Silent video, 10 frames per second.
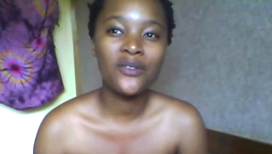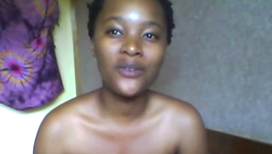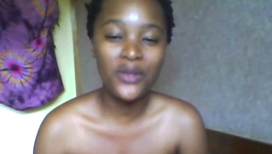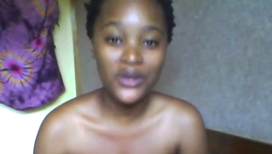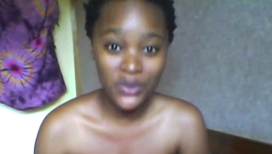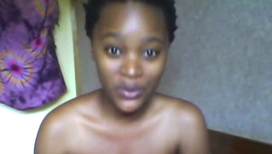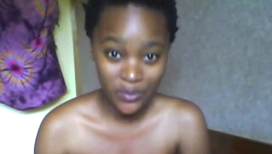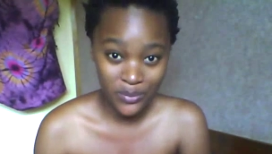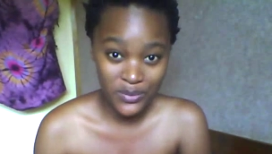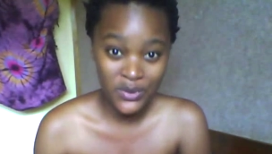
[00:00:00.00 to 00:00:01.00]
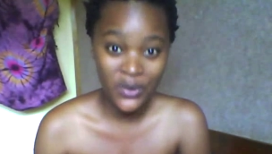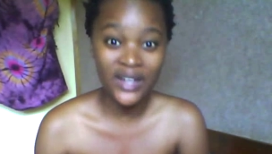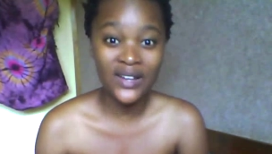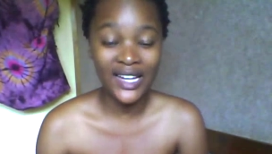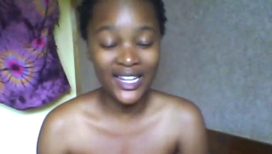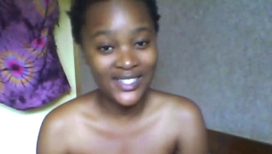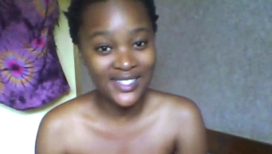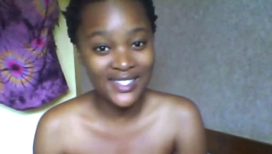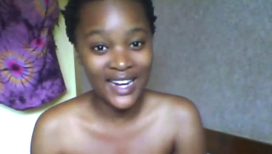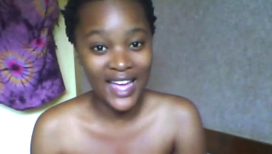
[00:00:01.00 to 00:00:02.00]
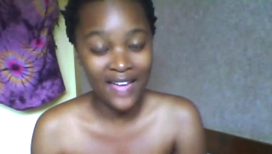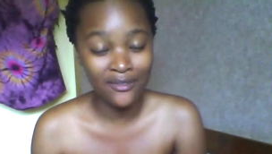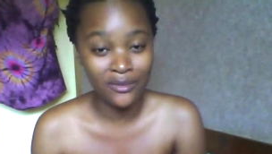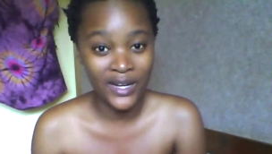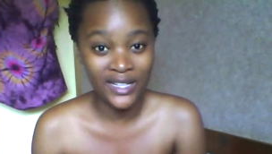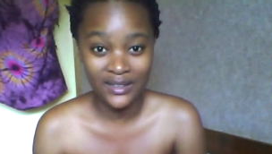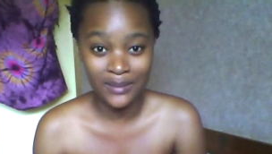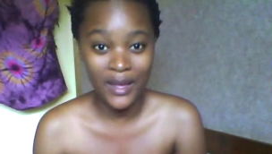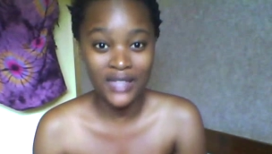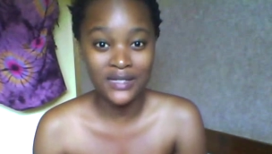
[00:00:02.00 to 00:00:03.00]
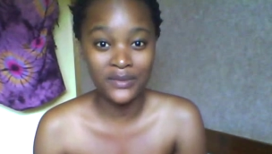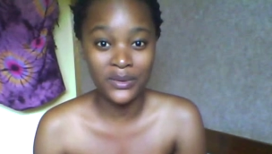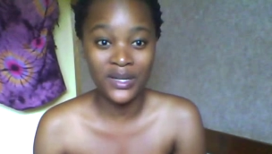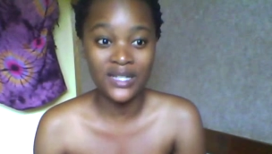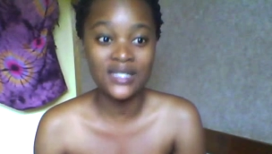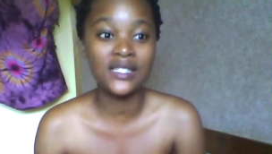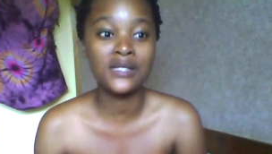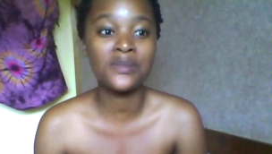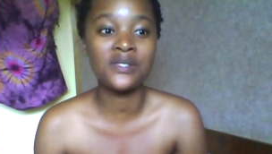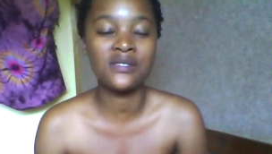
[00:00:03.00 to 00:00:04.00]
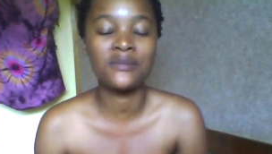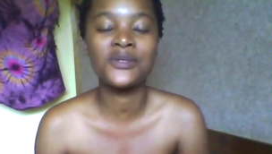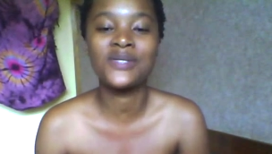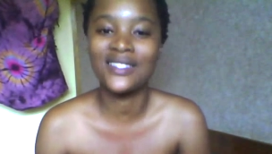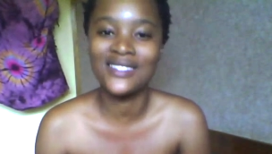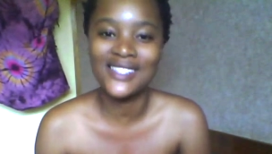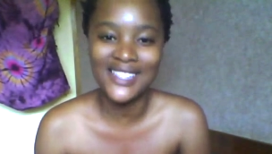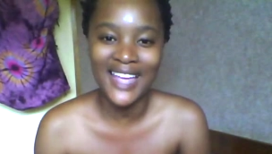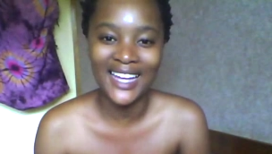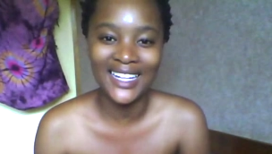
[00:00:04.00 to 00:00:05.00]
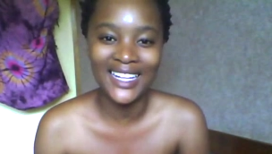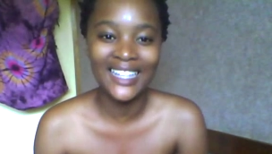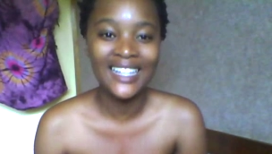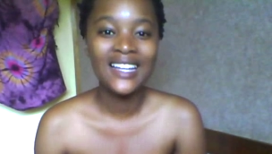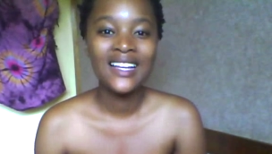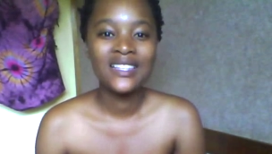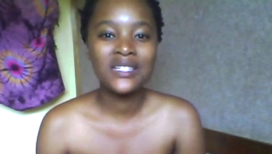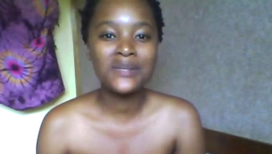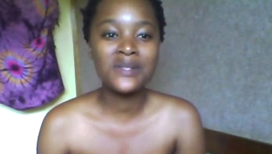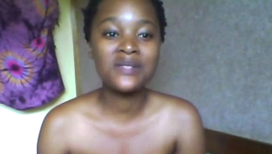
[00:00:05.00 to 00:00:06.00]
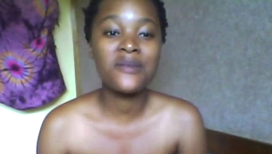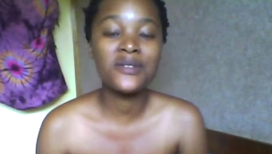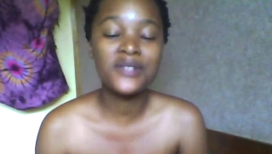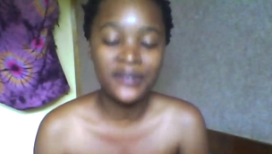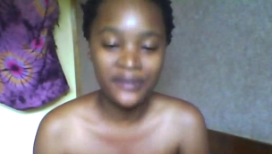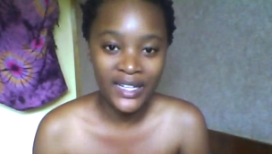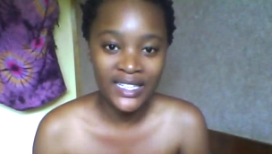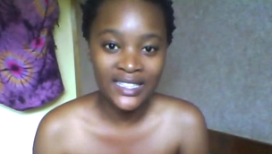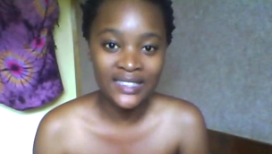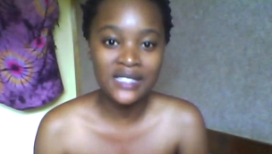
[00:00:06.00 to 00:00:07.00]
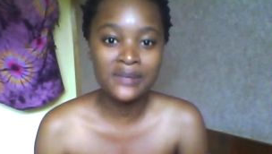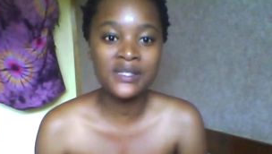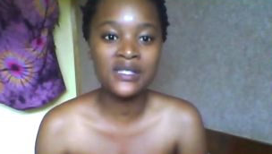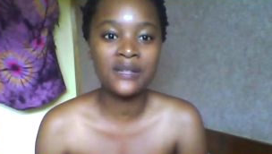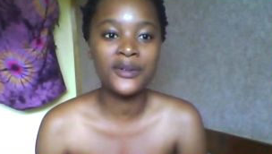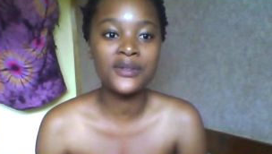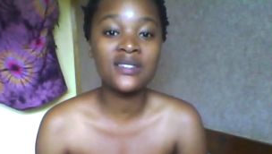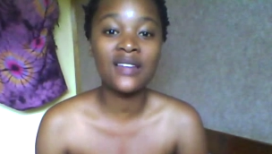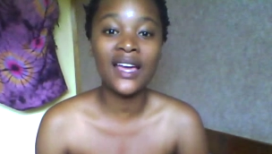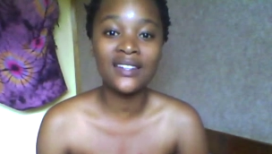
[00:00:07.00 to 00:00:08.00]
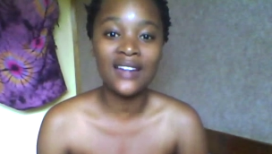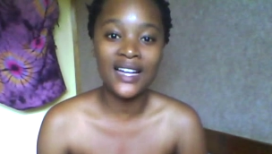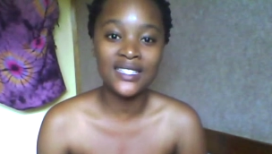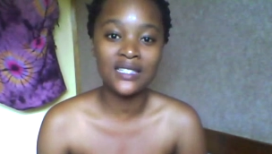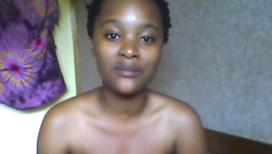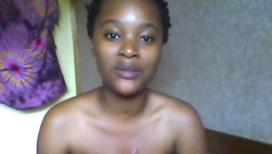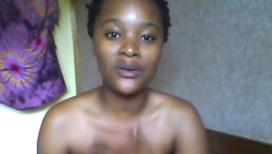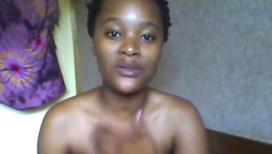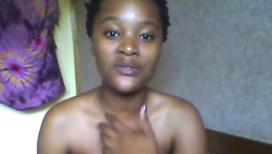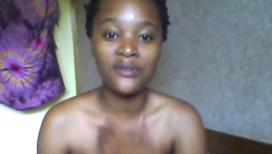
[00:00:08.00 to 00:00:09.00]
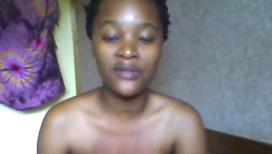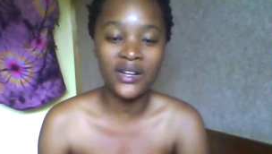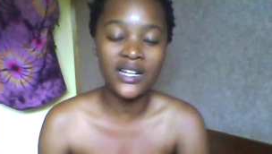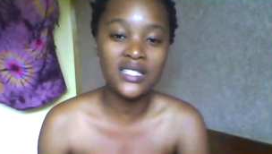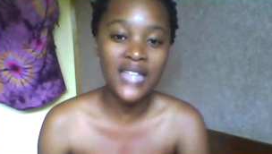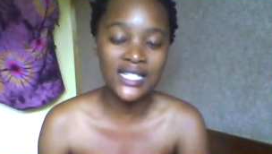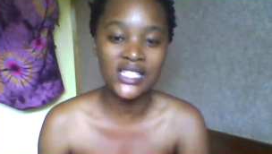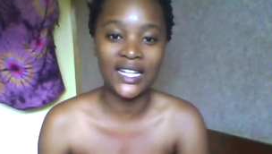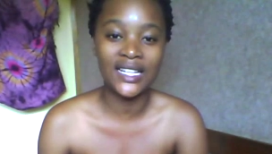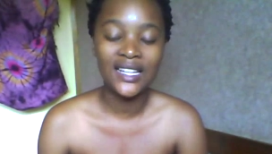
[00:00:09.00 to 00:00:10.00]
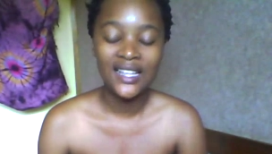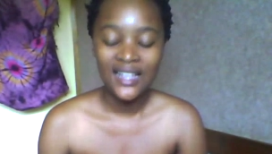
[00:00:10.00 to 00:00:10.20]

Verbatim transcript: of all the short story collections that I have read in the past few years, this was the most entertaining, this was the most funny, this was the most light-hearted, but also very touching.